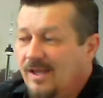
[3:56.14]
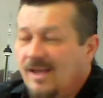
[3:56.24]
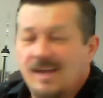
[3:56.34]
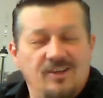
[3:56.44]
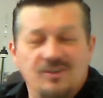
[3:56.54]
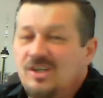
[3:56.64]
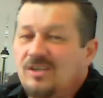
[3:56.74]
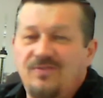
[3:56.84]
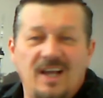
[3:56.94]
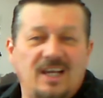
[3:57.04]
They're just
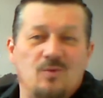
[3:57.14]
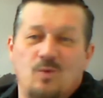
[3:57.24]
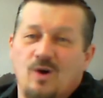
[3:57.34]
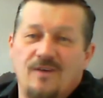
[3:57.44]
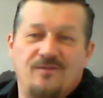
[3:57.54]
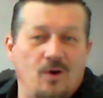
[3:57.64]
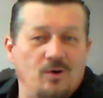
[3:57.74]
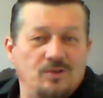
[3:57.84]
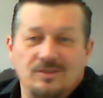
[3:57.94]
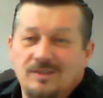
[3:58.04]
fucking word,
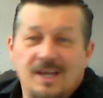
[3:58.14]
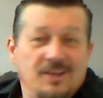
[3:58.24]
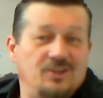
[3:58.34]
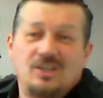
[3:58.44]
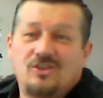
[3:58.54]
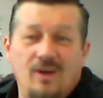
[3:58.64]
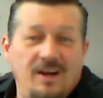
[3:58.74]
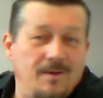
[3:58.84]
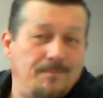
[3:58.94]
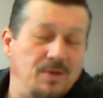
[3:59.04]
folks. They're just trying
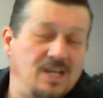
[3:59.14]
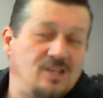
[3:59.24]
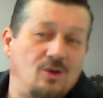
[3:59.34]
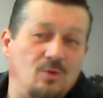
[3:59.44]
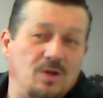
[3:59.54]
to appease you with